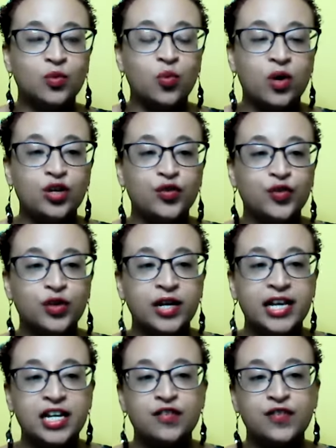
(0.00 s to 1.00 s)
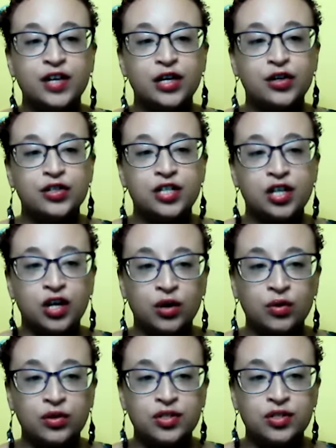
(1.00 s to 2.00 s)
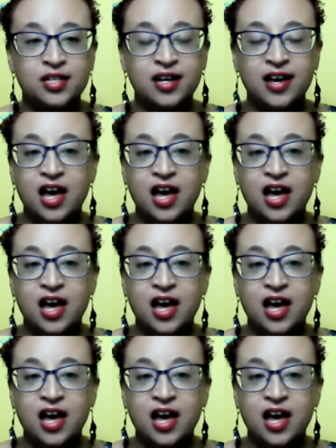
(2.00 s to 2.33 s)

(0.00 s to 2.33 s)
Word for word: wonderful Hidden Figures and Codes,